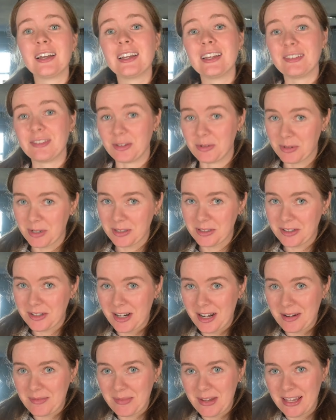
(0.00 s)
If you want to
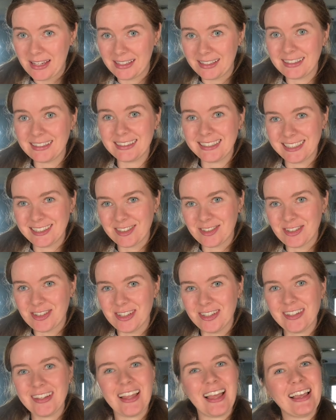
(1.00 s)
learn how to make
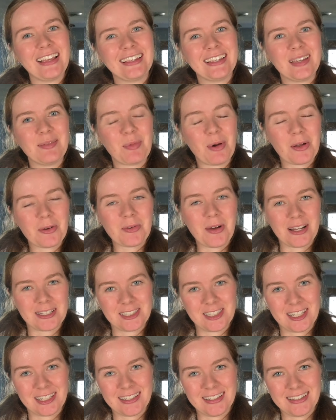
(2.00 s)
Risengrød, keep on
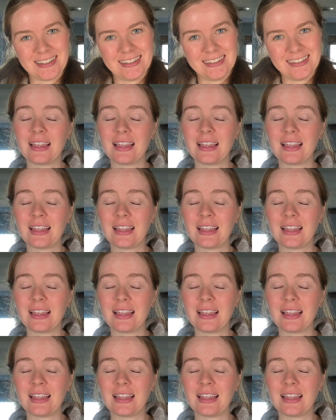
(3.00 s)
watching.